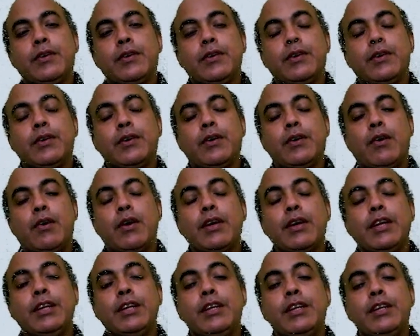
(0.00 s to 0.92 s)
or in
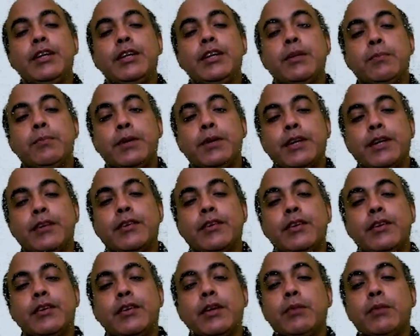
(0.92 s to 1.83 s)
the interpretation
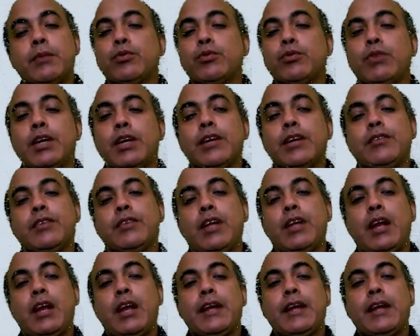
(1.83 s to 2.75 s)
terms we can say
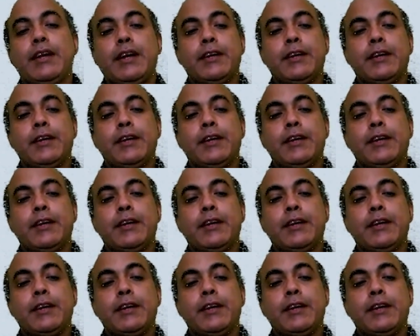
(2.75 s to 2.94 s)
like that.